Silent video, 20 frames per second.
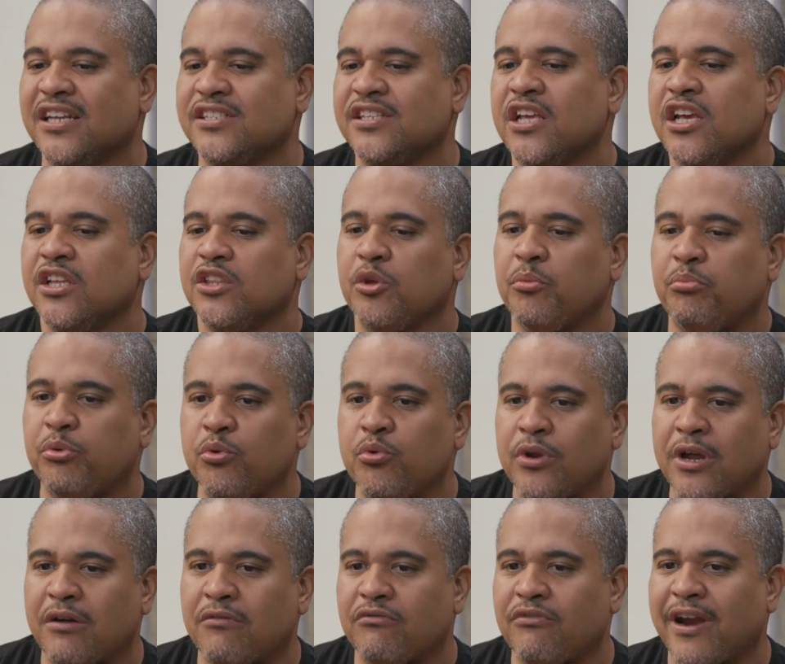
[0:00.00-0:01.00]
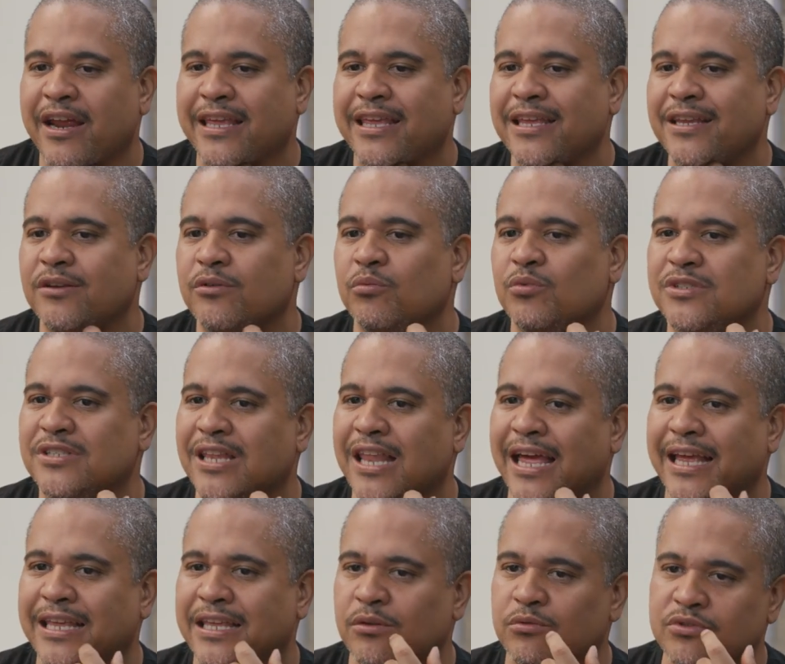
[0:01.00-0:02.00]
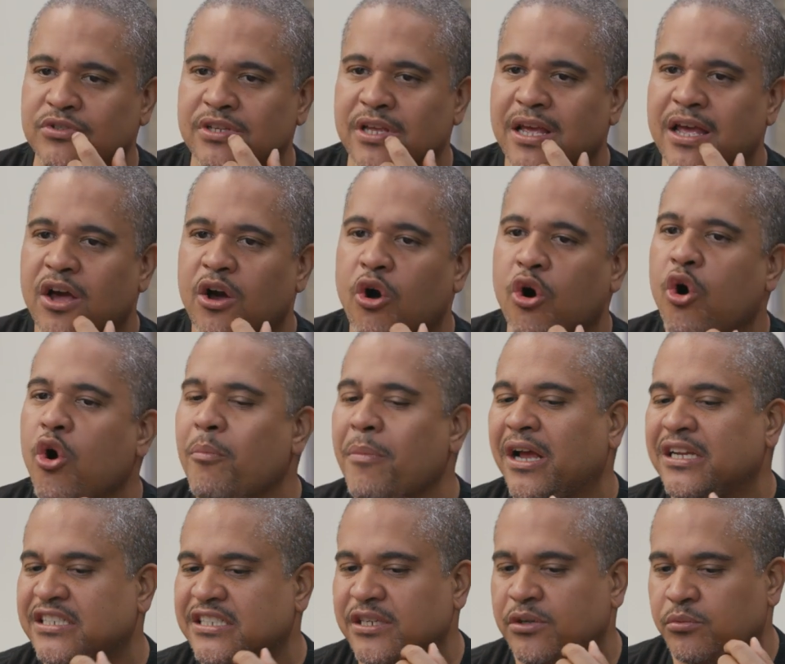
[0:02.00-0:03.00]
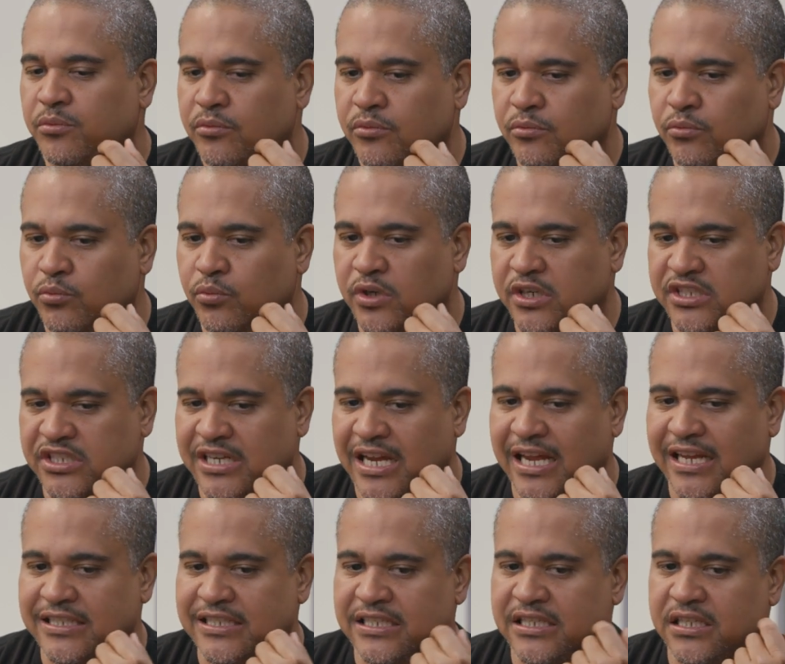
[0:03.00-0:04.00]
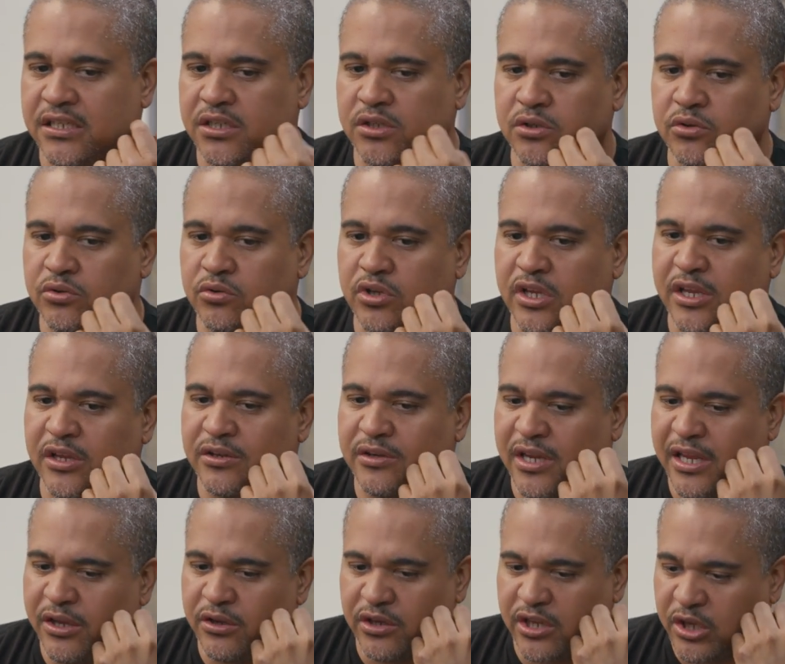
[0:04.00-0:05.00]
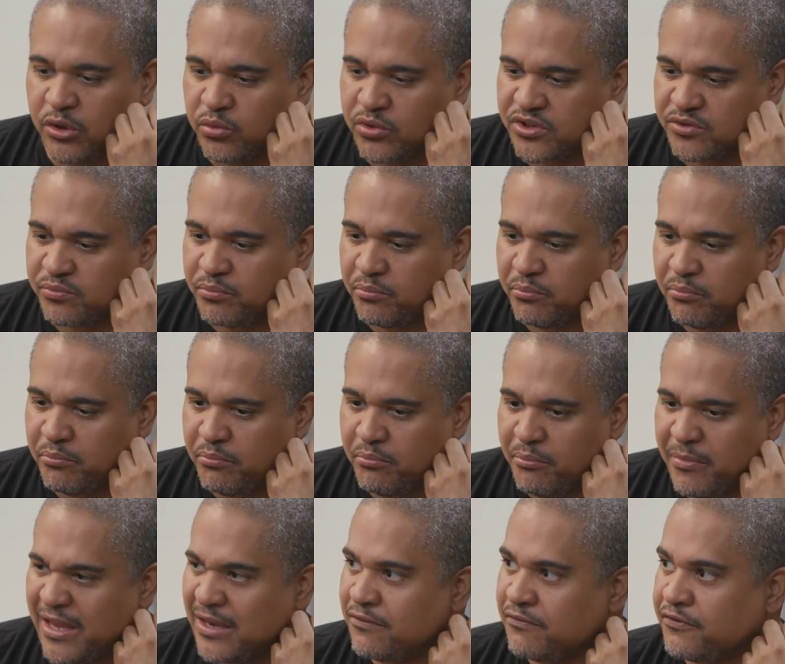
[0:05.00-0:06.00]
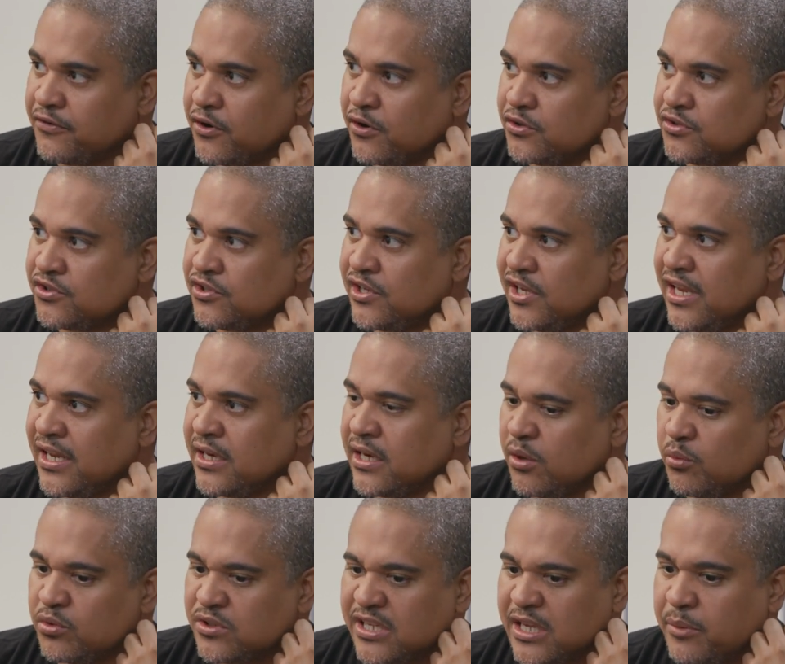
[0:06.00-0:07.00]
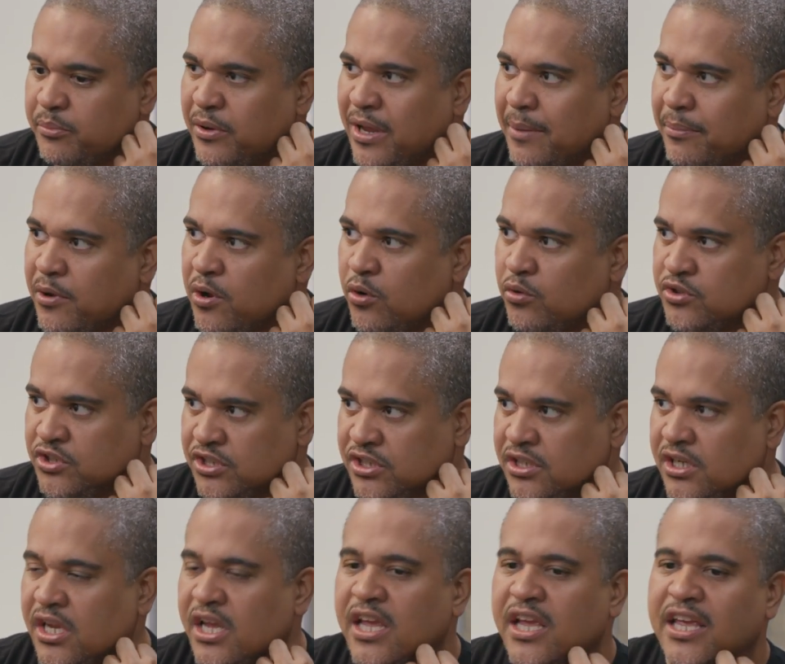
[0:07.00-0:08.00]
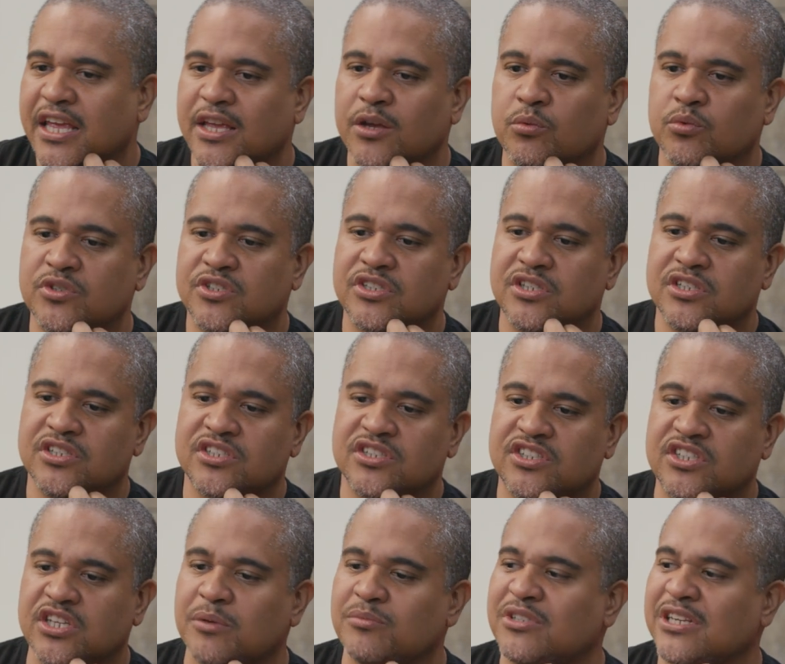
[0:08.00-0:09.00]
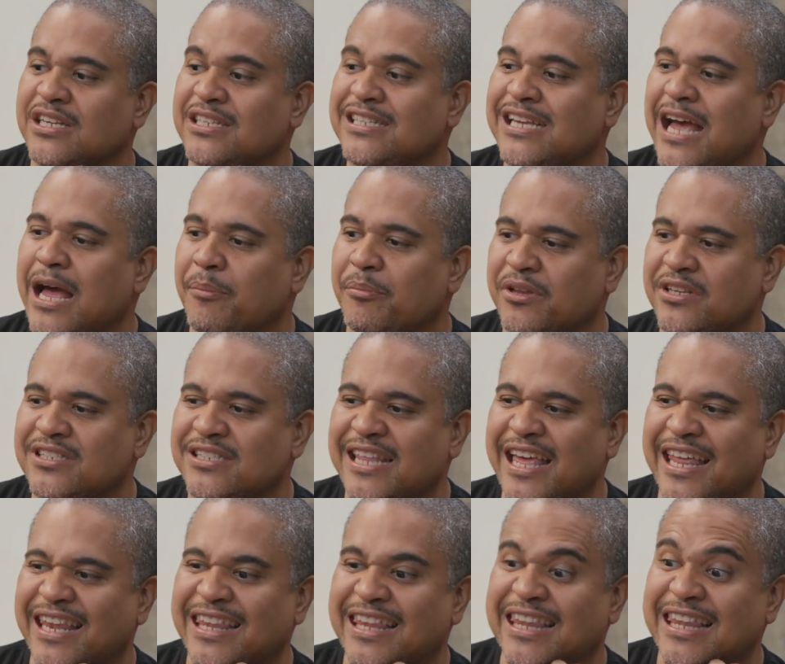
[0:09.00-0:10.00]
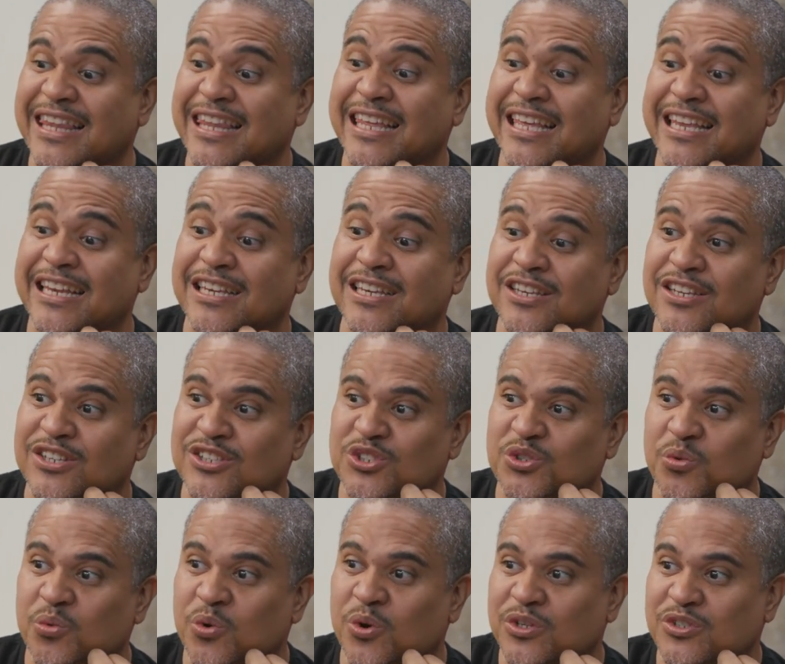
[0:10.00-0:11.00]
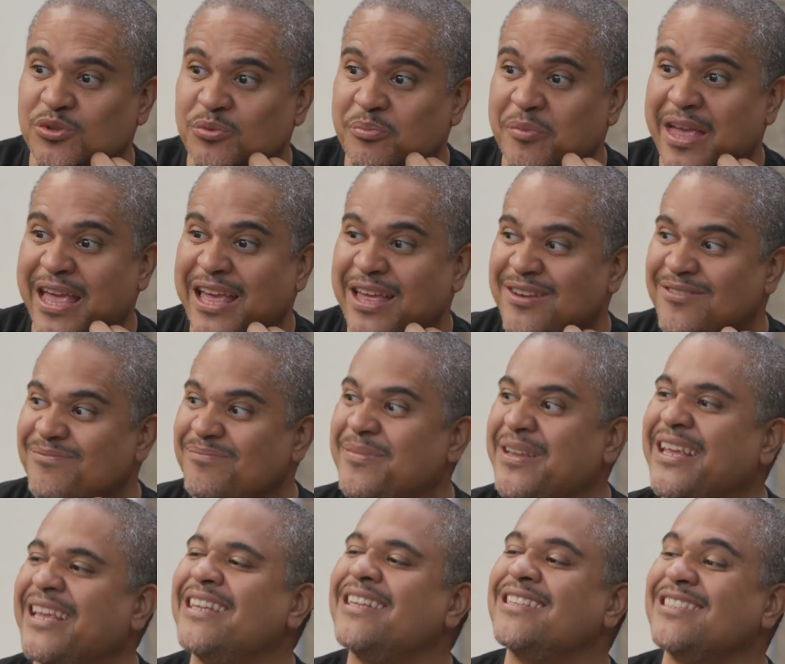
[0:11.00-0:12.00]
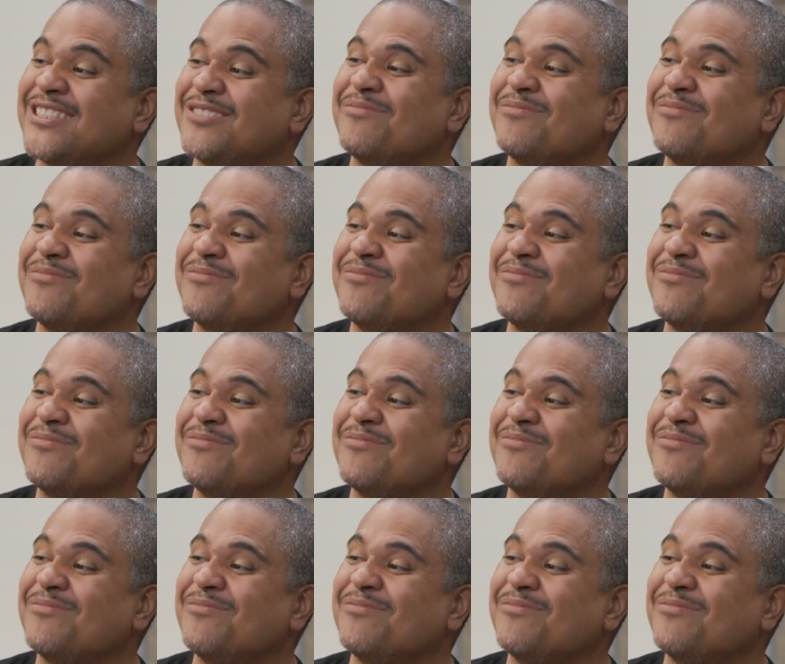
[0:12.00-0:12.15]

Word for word: Because the boot up record was like, it was all my shit with Ashanti. It, it, it was men first, and it was hip-hop culture. It was subject topics that lend towards a man being